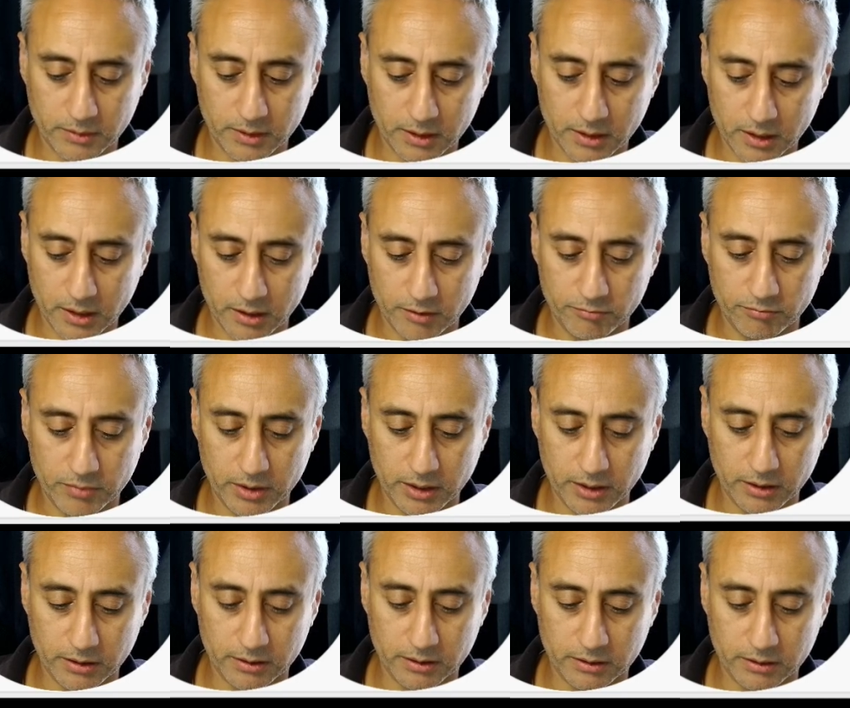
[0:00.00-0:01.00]
Give me
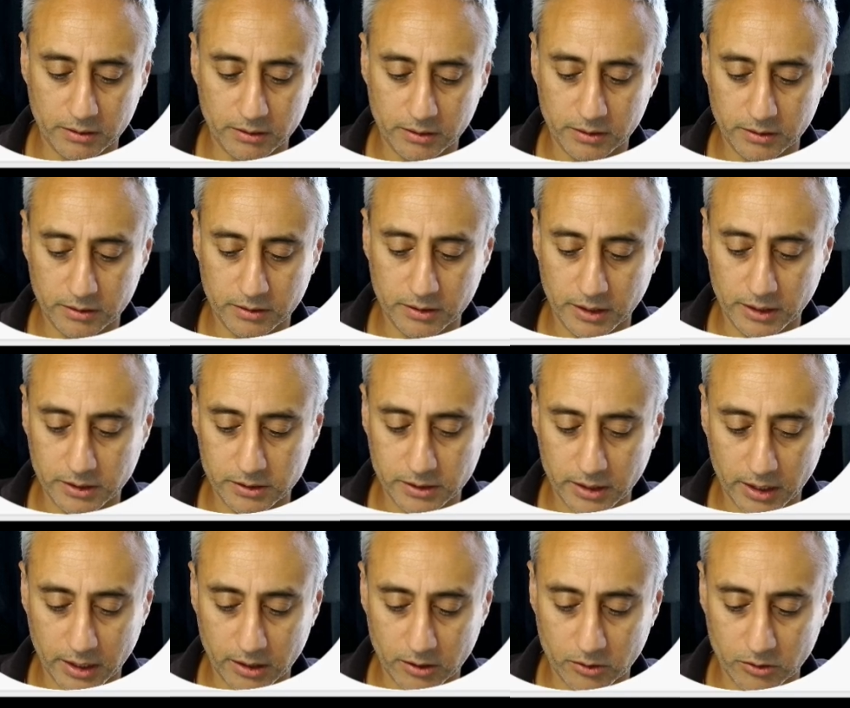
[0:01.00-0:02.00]

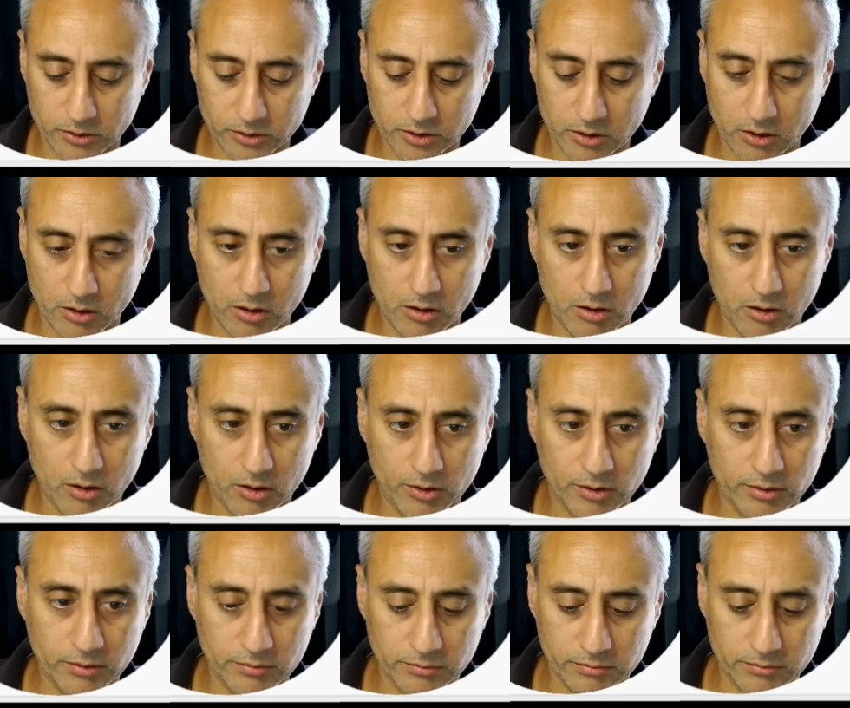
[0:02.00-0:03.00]
details on,
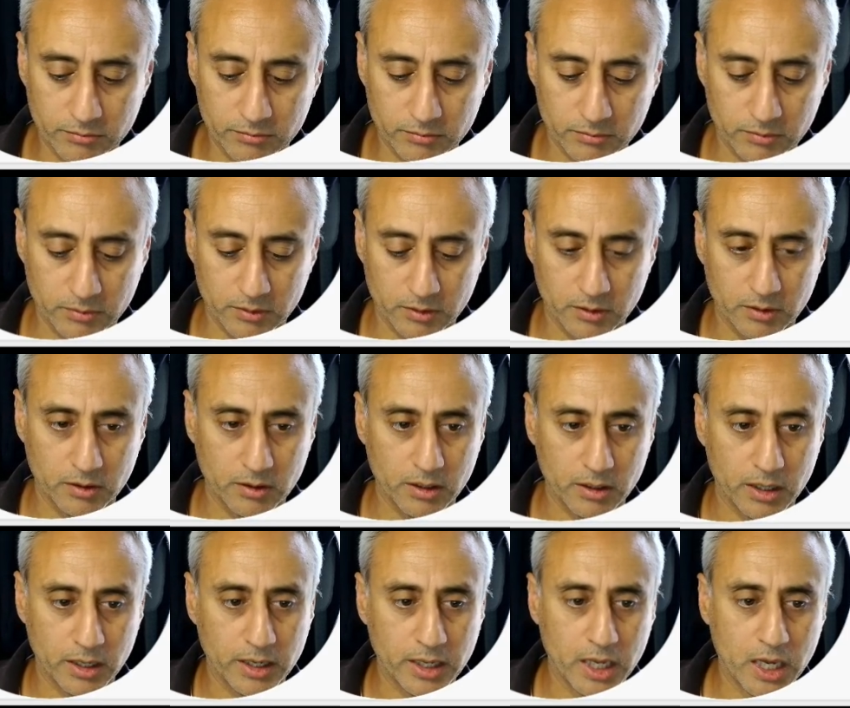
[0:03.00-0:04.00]

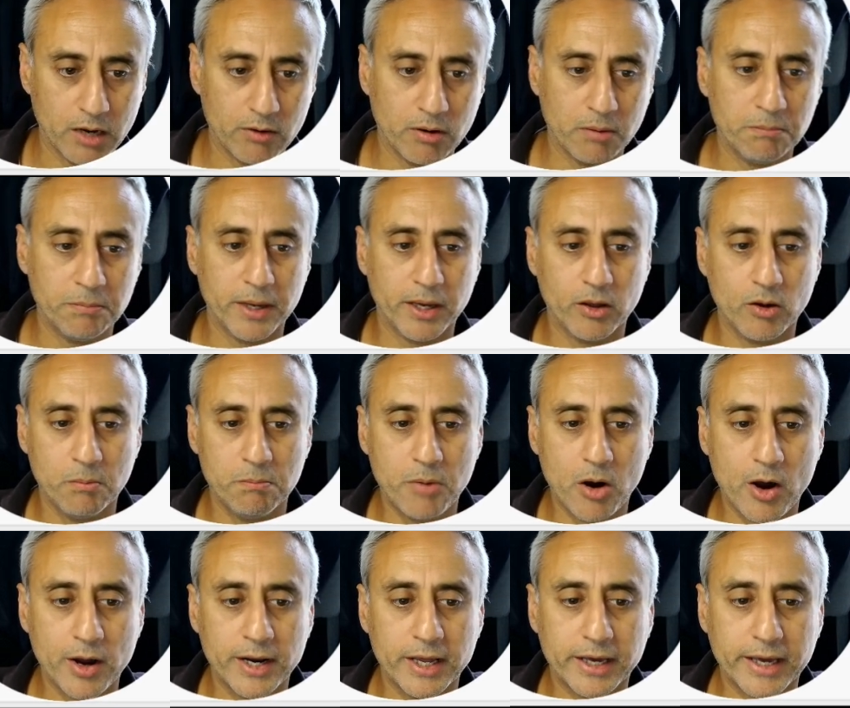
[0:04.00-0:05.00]
and here I'm picking on
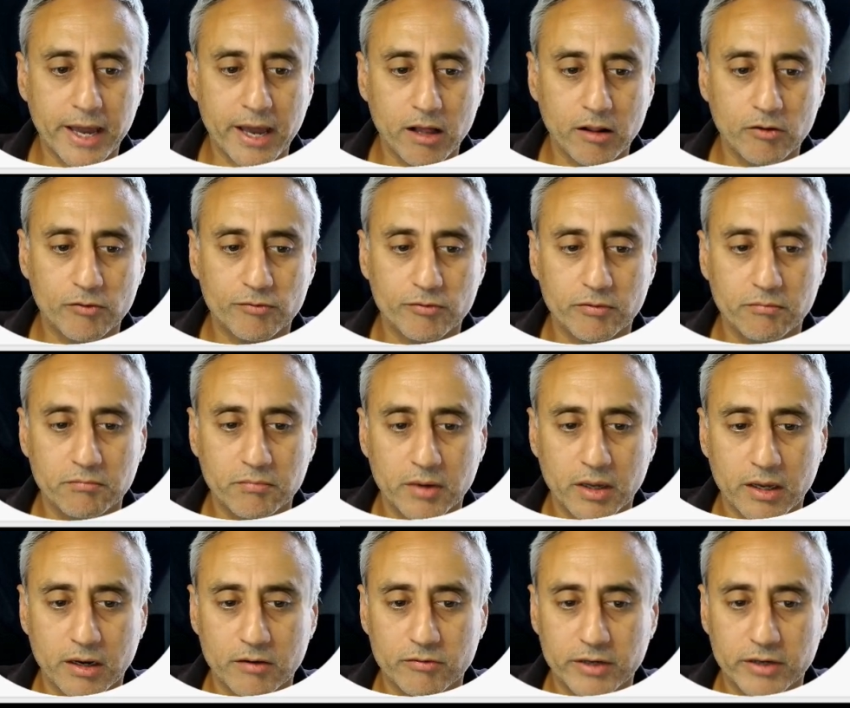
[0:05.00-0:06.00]
Bionic Health
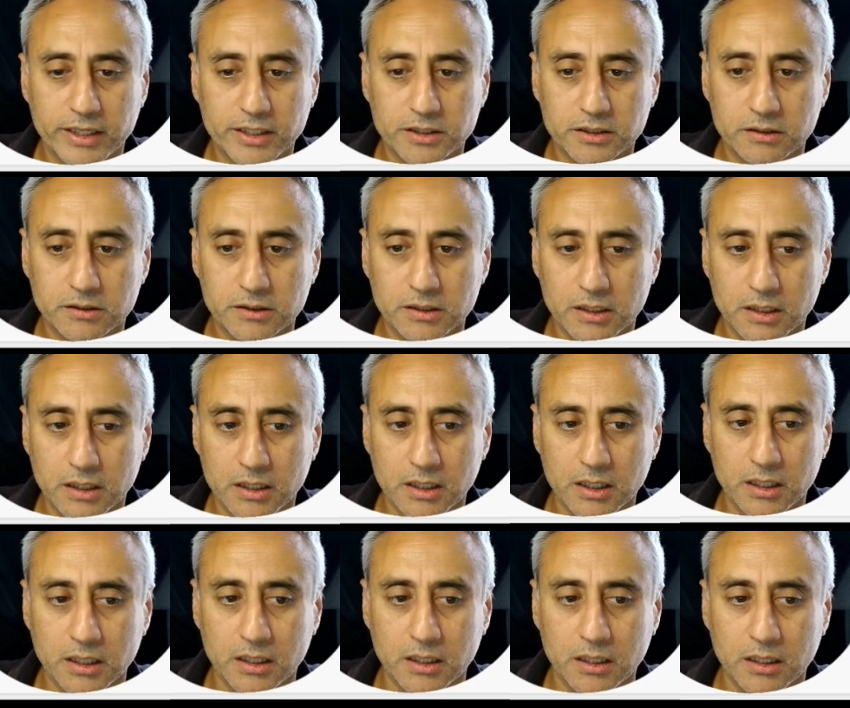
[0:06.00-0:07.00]
Innovations.
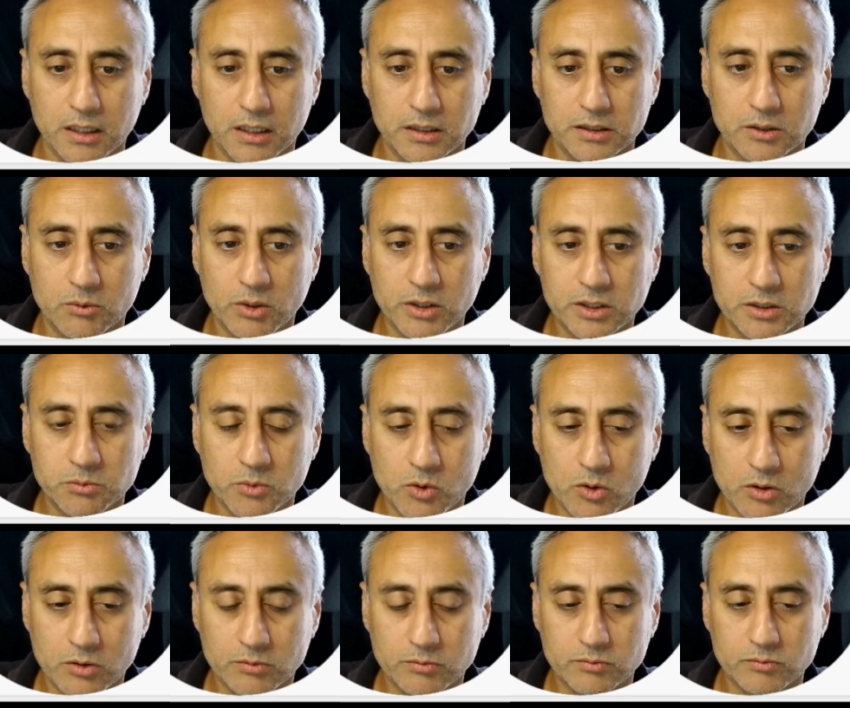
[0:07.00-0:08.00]
So once
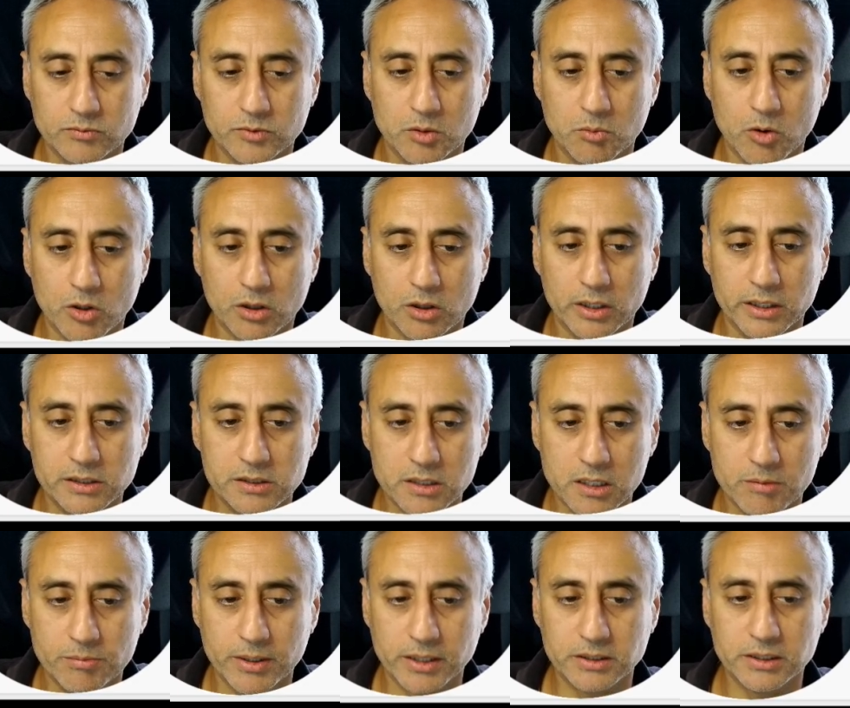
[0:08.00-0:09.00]
more, the model
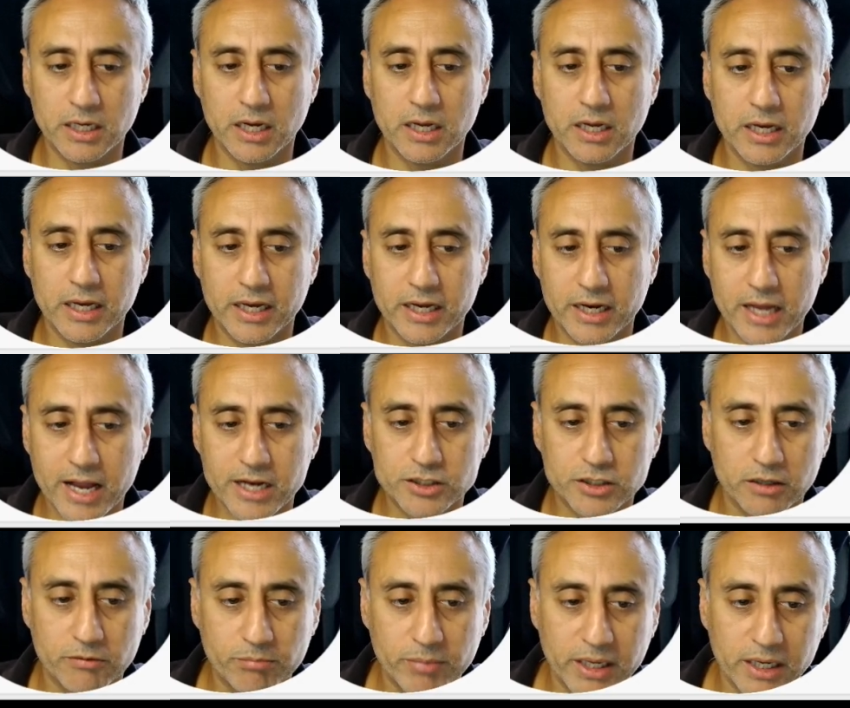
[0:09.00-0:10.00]
interprets that. It actually
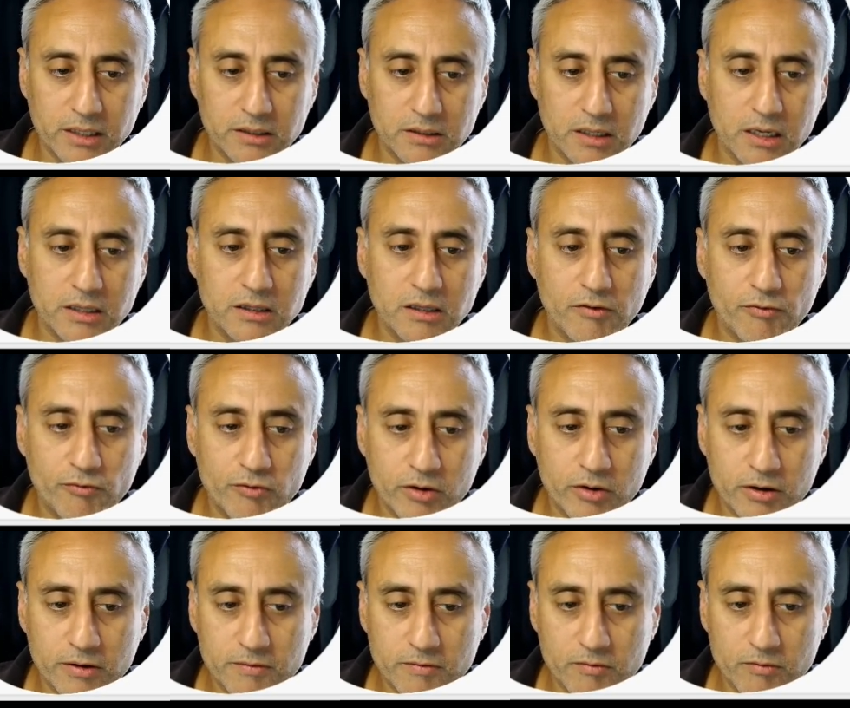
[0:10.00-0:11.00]
picked a different
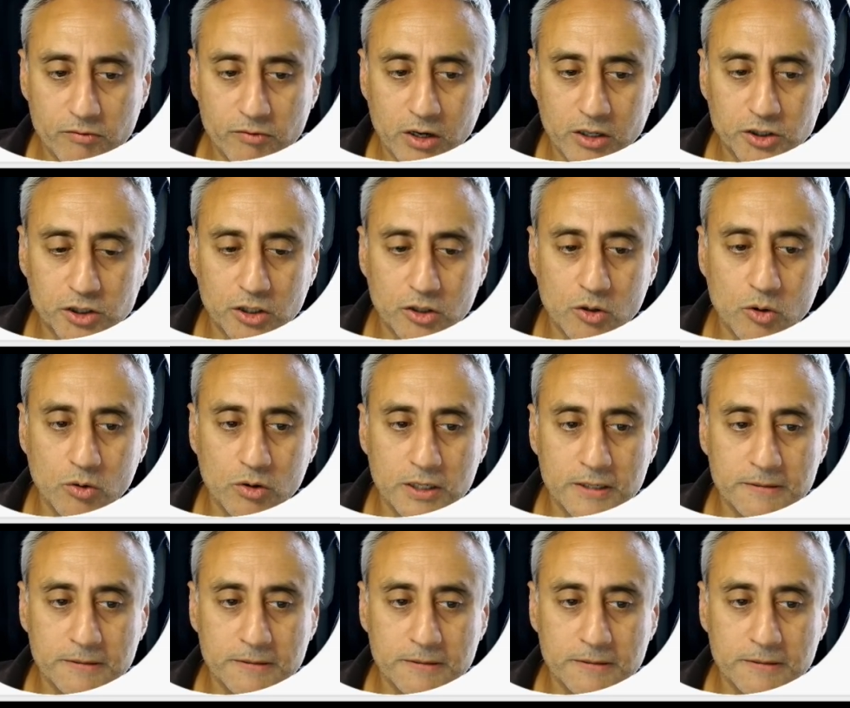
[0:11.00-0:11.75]
function call,